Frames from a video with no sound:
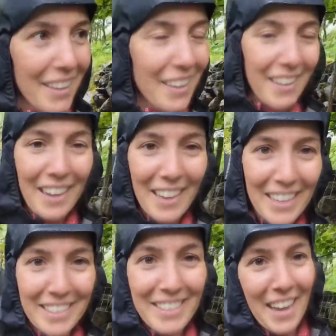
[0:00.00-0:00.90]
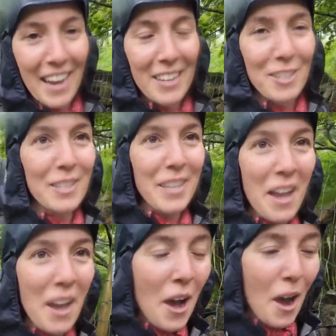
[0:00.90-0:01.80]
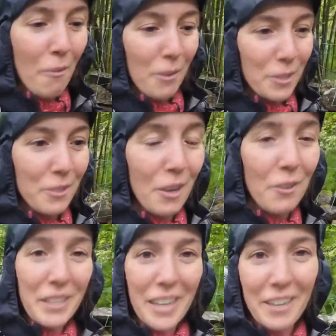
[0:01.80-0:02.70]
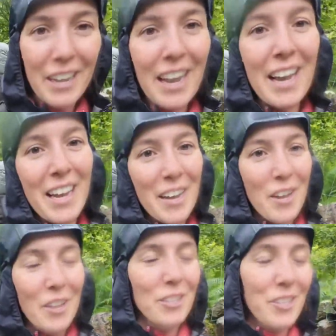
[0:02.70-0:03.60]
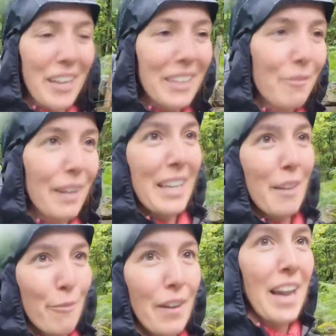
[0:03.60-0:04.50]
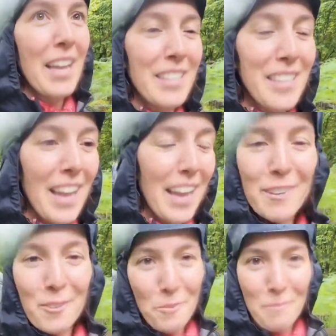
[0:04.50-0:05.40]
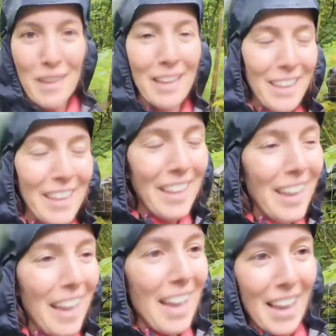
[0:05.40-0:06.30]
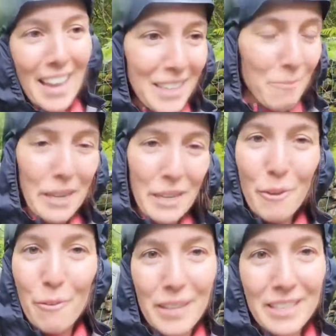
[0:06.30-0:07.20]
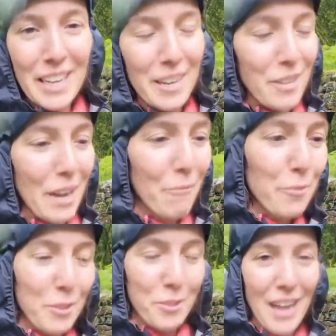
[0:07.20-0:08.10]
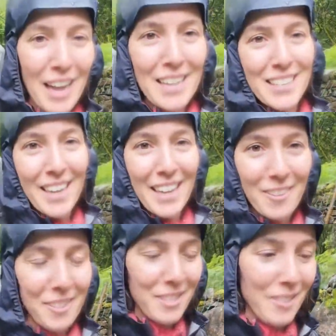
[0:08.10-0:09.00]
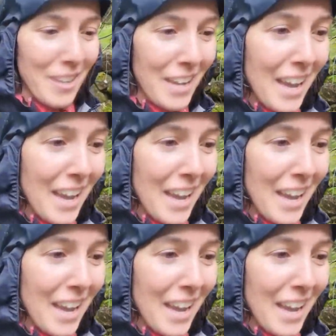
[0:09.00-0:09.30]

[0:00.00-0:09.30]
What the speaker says: And yeah, I just want to go there, check if I can find a room anywhere in the area for tonight, and also